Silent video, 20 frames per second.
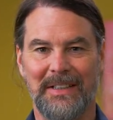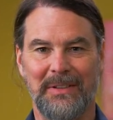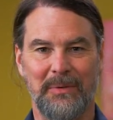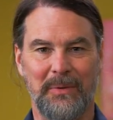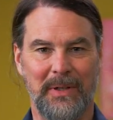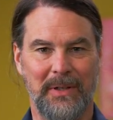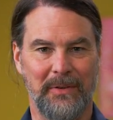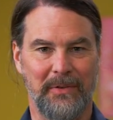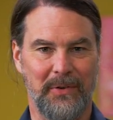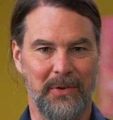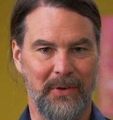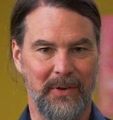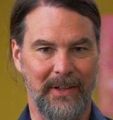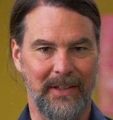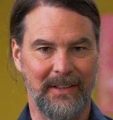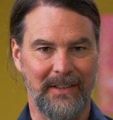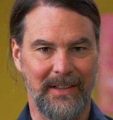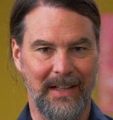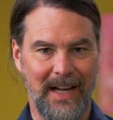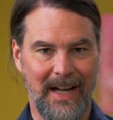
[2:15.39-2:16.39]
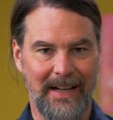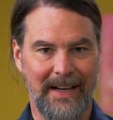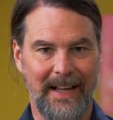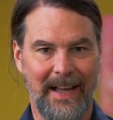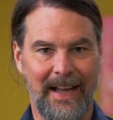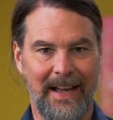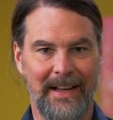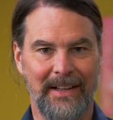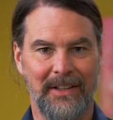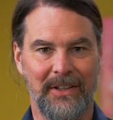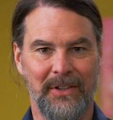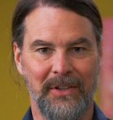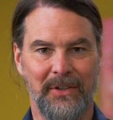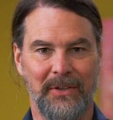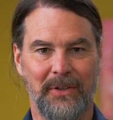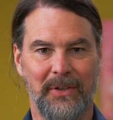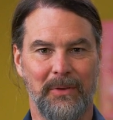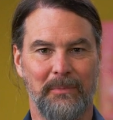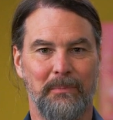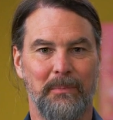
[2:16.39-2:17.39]
We are throwing a lot at you.
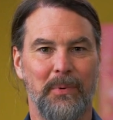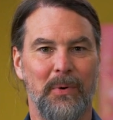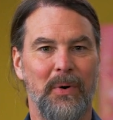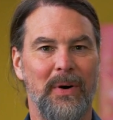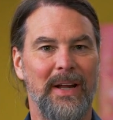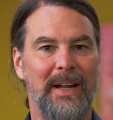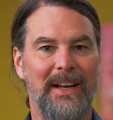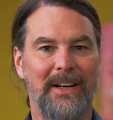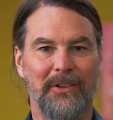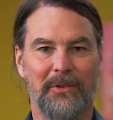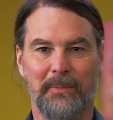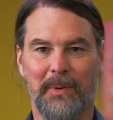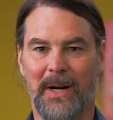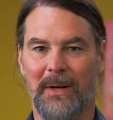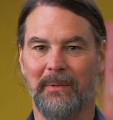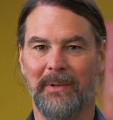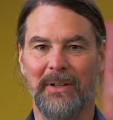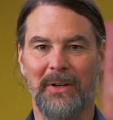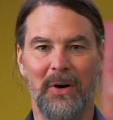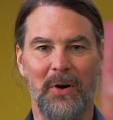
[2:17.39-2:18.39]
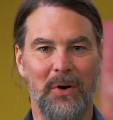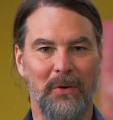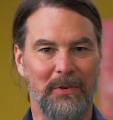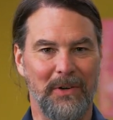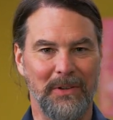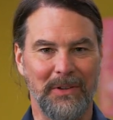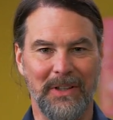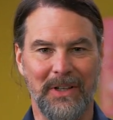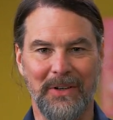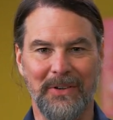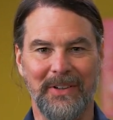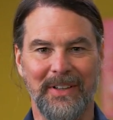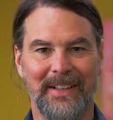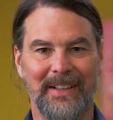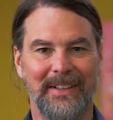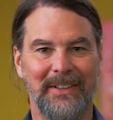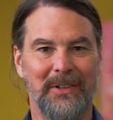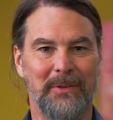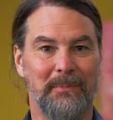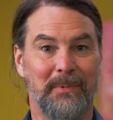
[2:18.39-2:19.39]
Your brain is probably
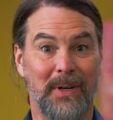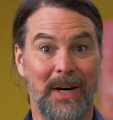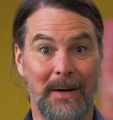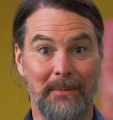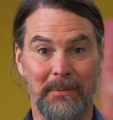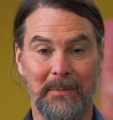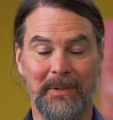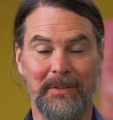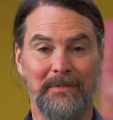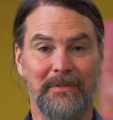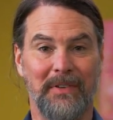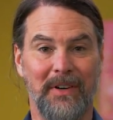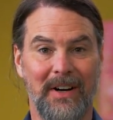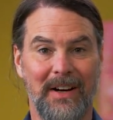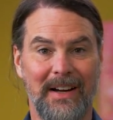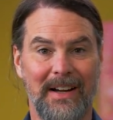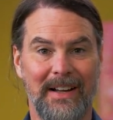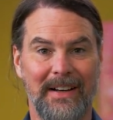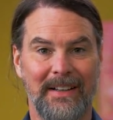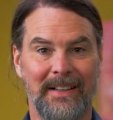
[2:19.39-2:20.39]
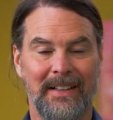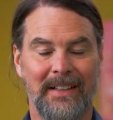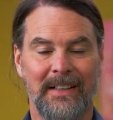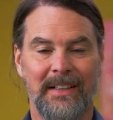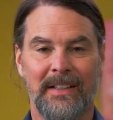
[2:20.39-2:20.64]
overloaded. You're probably fried.